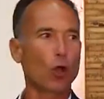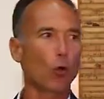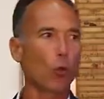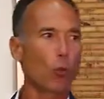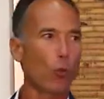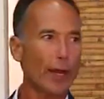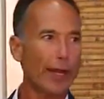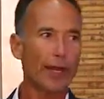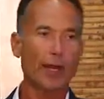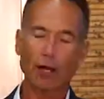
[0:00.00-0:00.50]

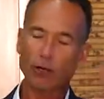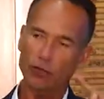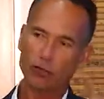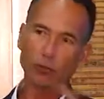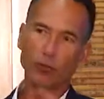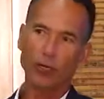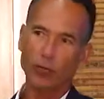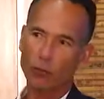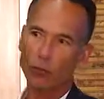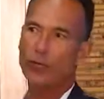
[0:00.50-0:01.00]
we are
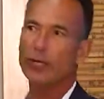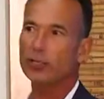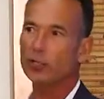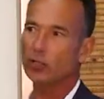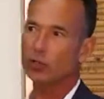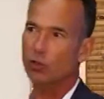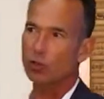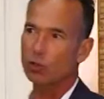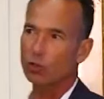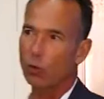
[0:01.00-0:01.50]
doing
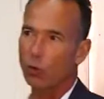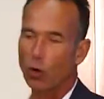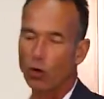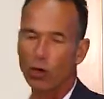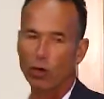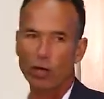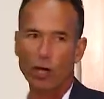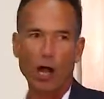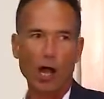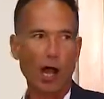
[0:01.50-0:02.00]
research
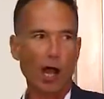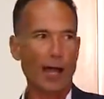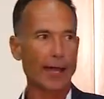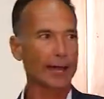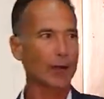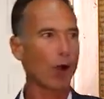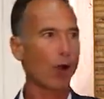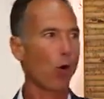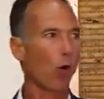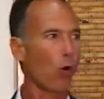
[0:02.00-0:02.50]
work
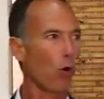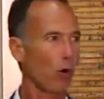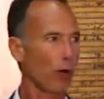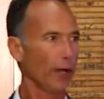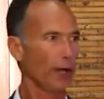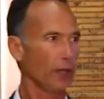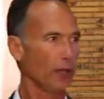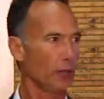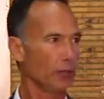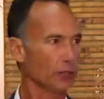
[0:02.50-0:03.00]
on
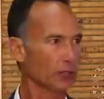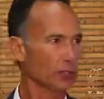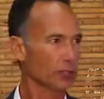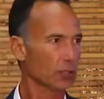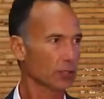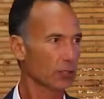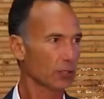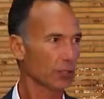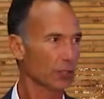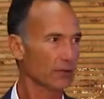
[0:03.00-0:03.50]
oils
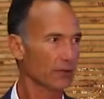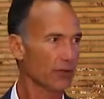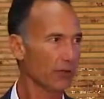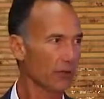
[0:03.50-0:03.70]
for